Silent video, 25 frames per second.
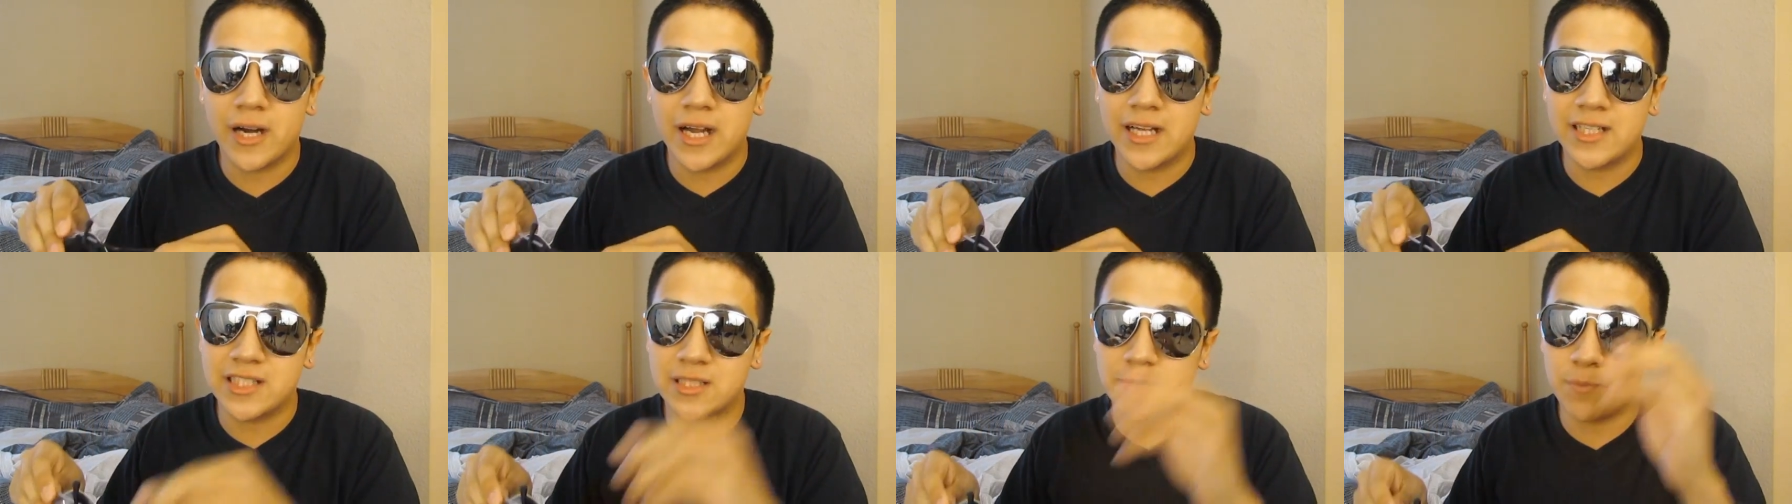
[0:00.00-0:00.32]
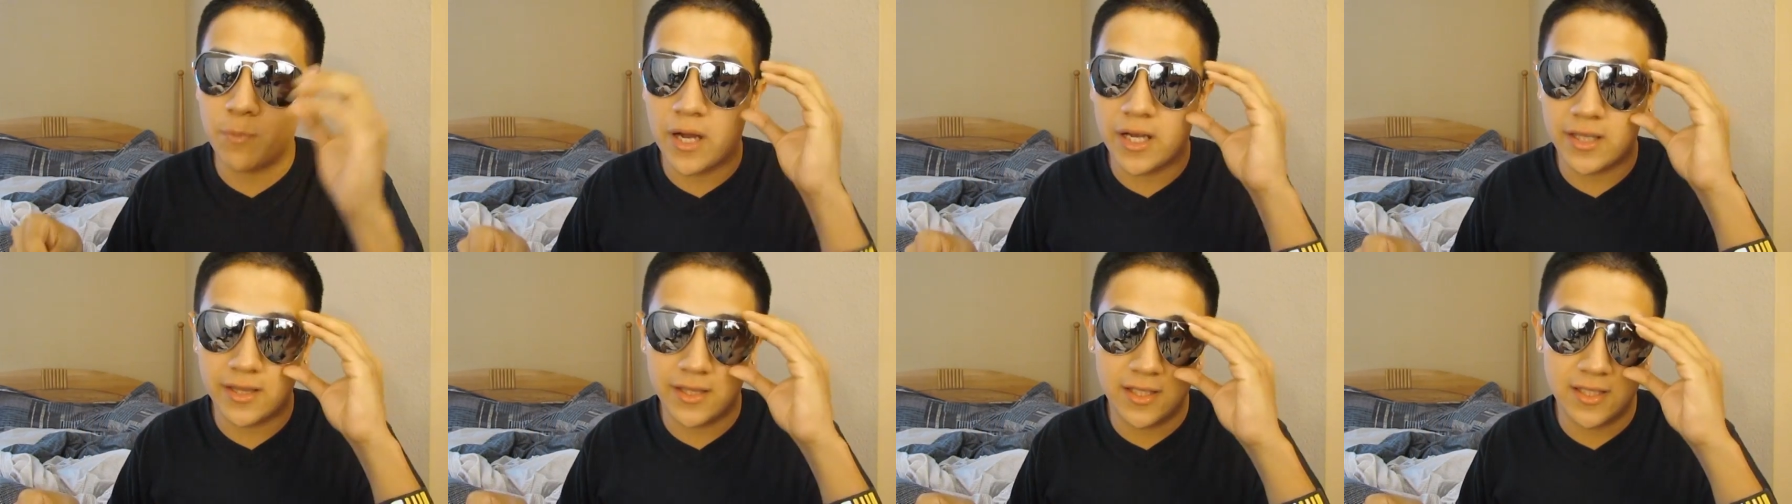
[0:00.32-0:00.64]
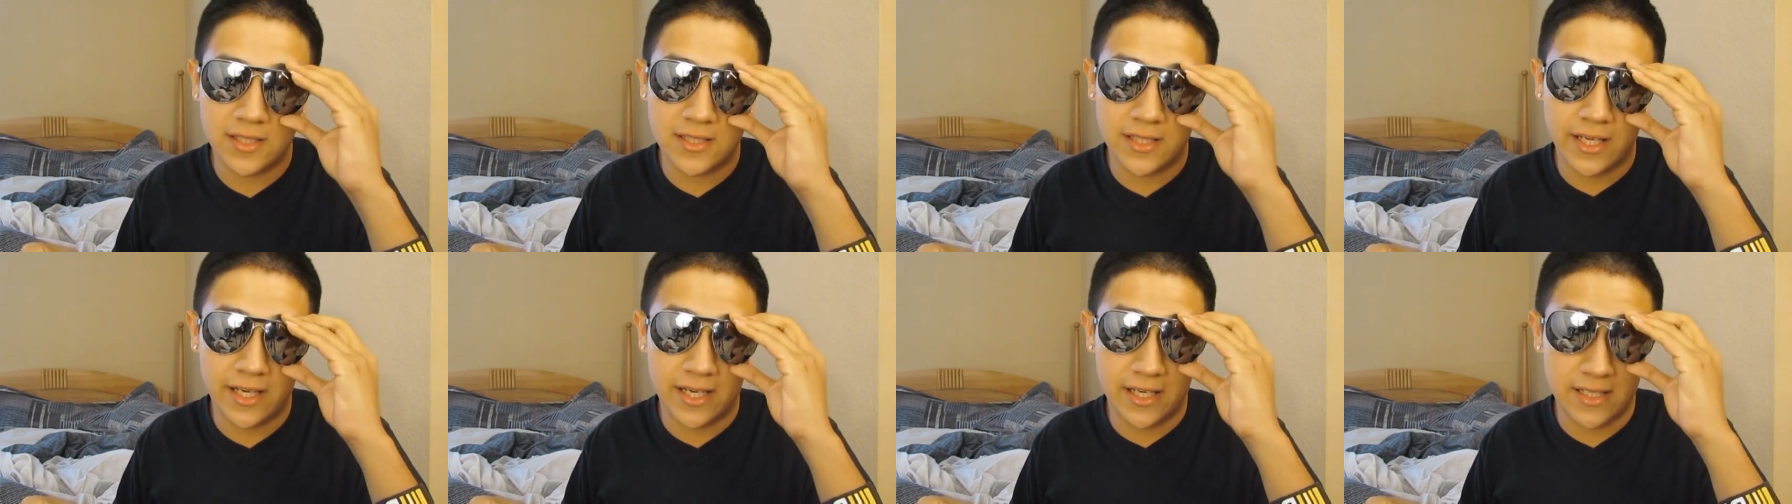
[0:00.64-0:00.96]
I just bought
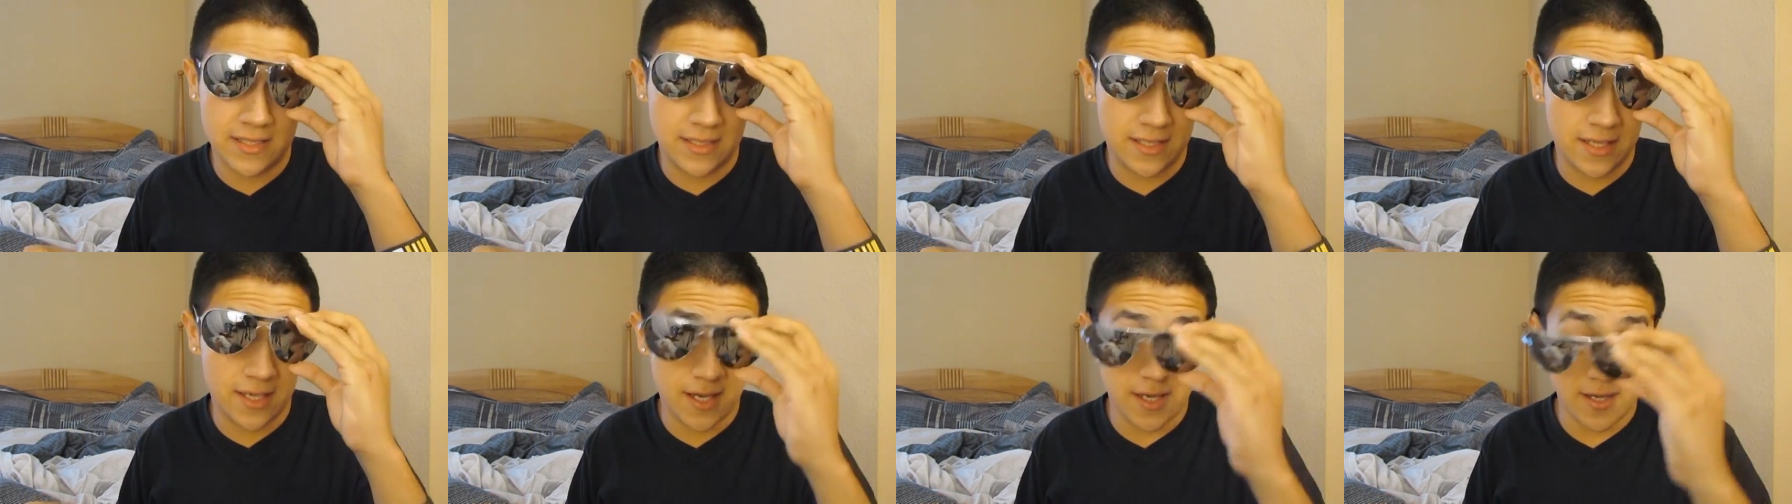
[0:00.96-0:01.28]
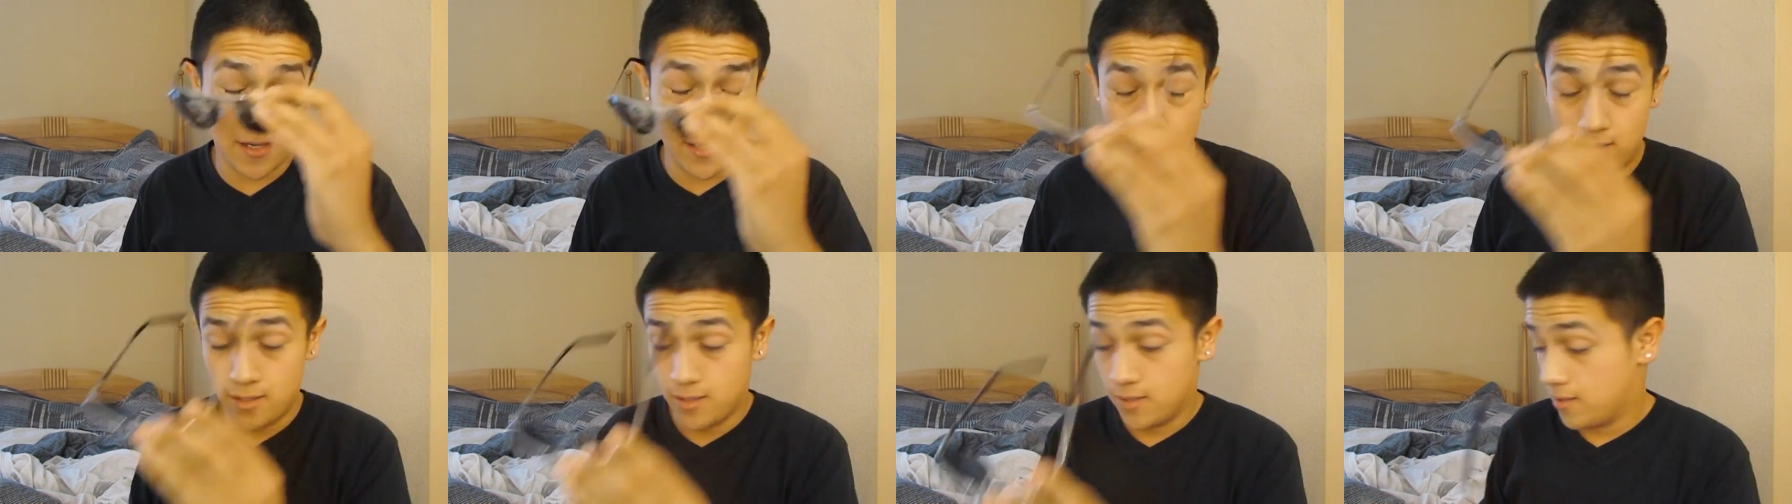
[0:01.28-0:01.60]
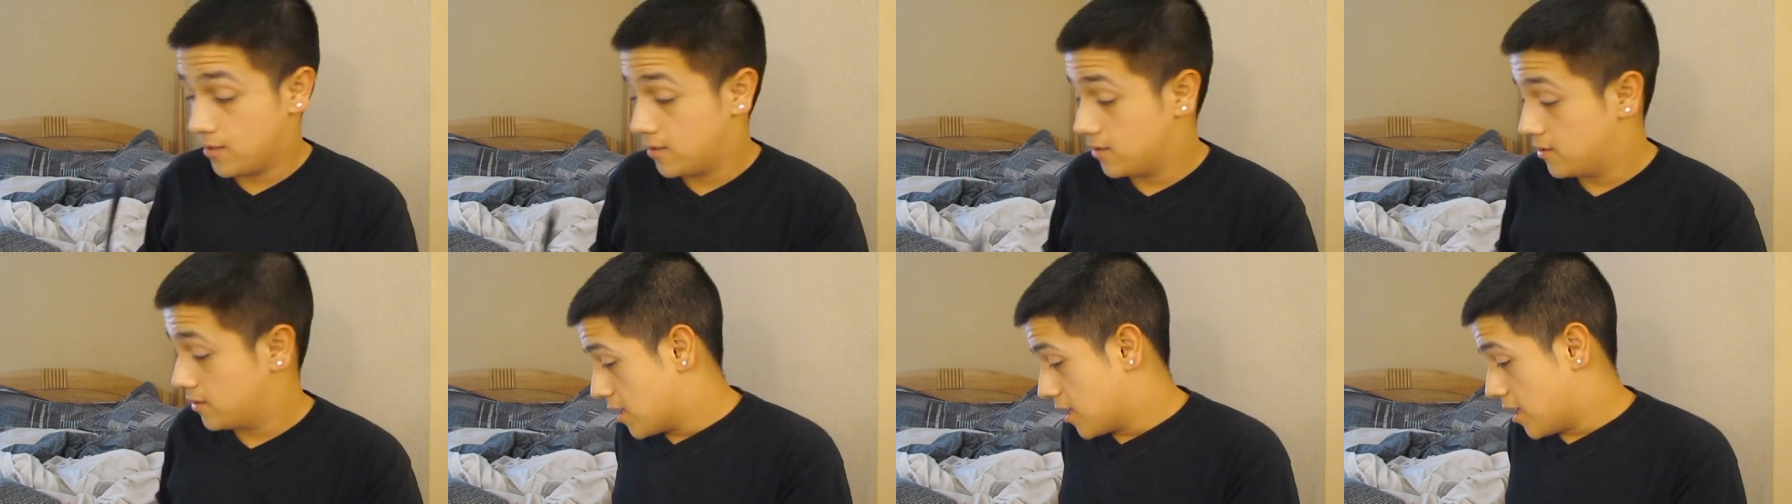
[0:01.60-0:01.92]
these like I said.
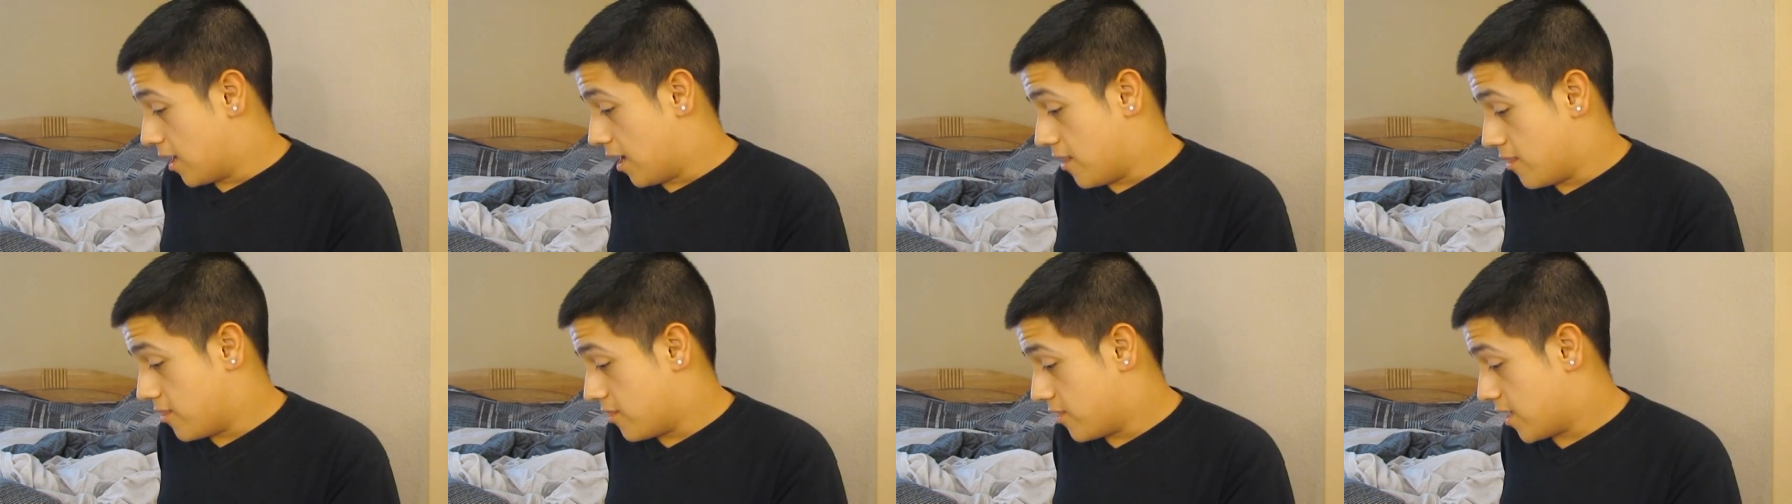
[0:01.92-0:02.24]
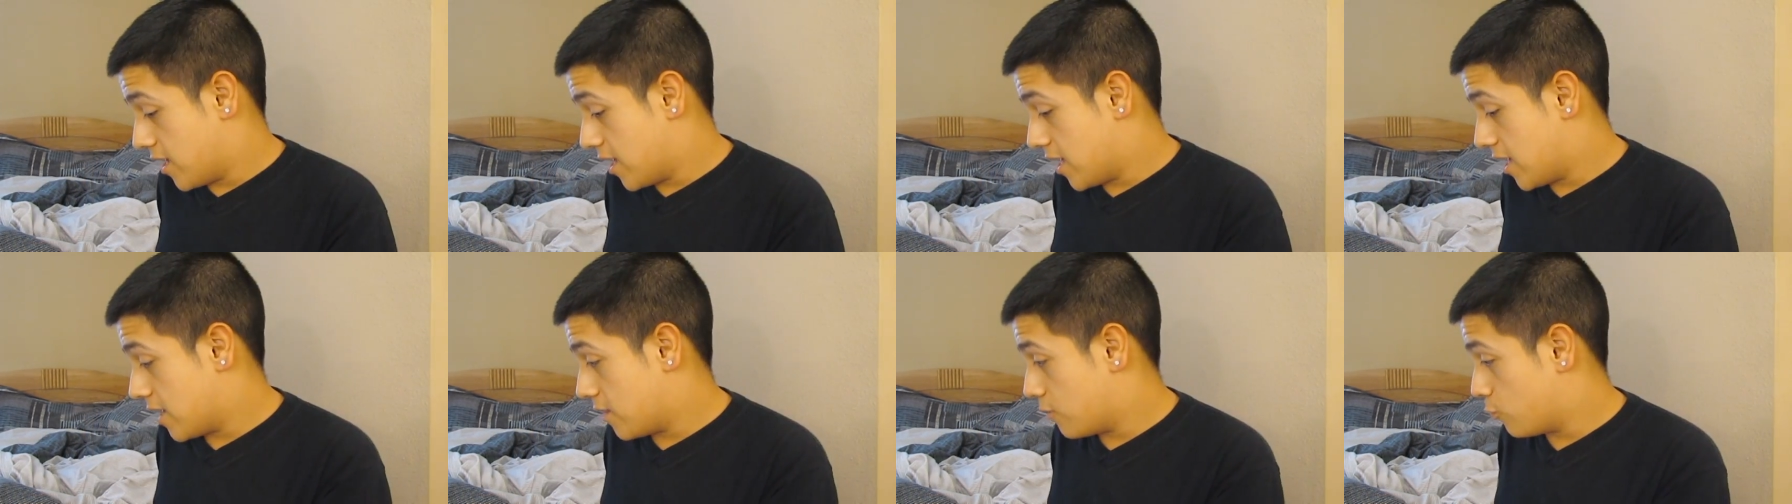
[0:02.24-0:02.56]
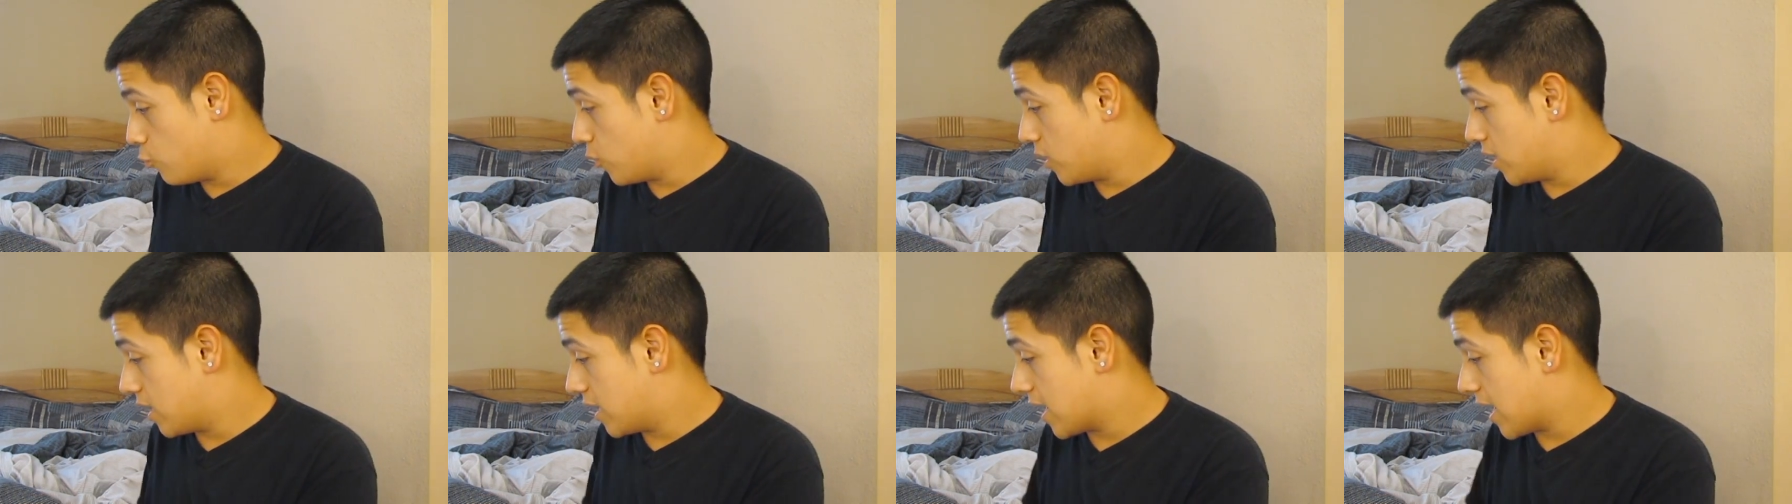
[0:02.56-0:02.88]
And then
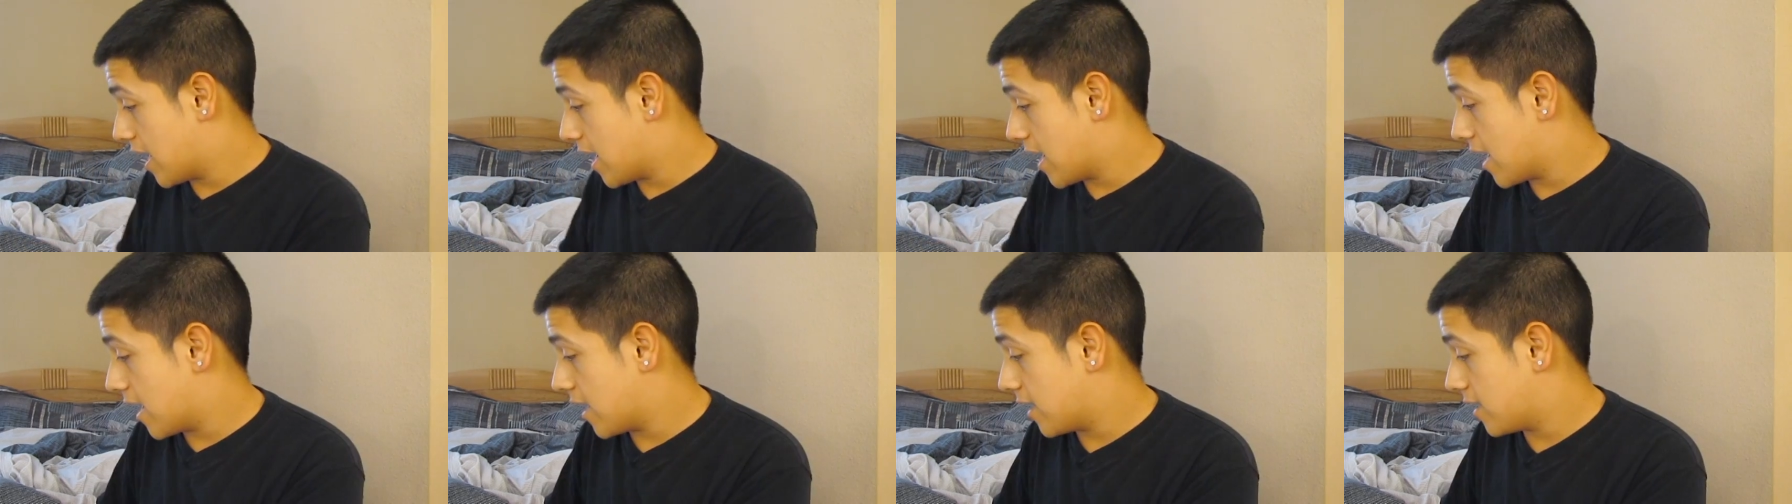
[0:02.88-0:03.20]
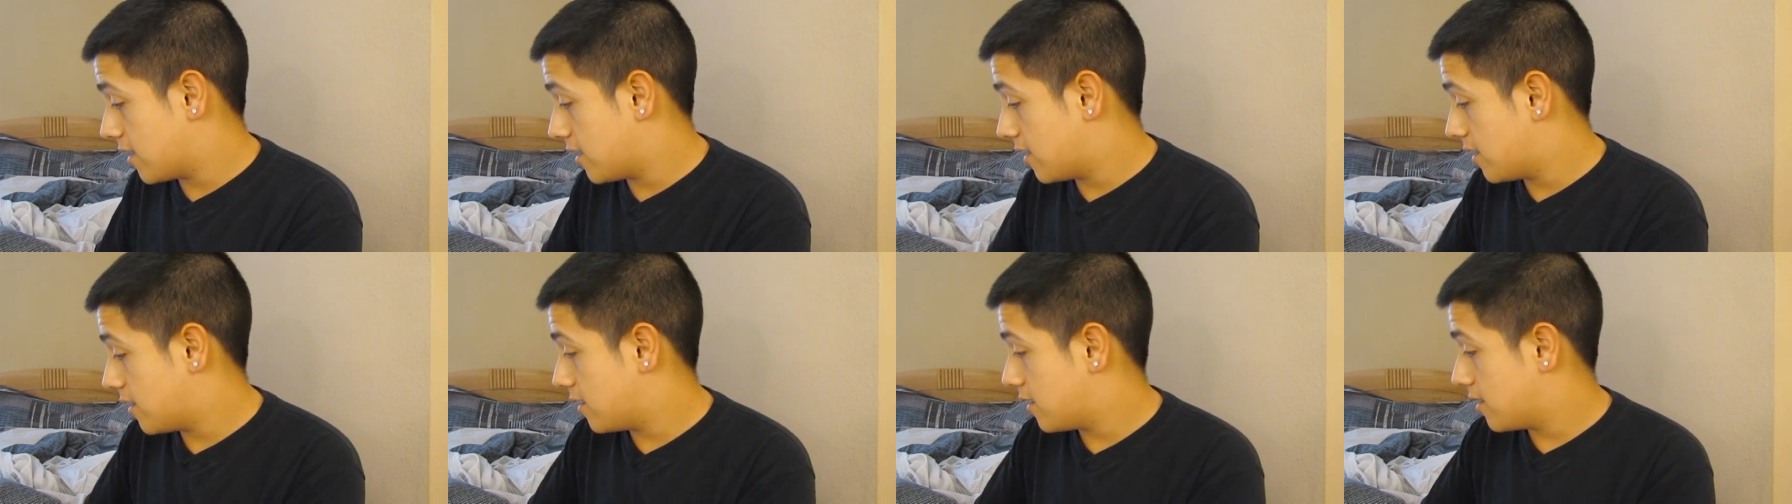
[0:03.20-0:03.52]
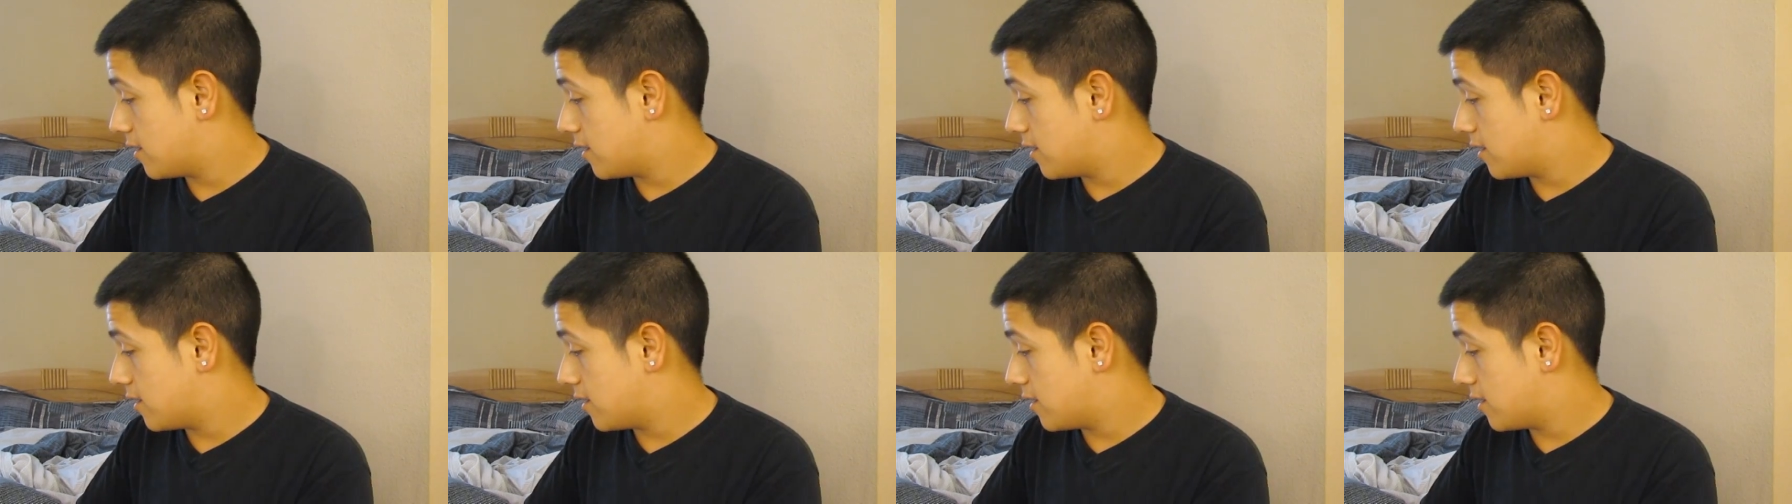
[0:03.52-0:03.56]
we got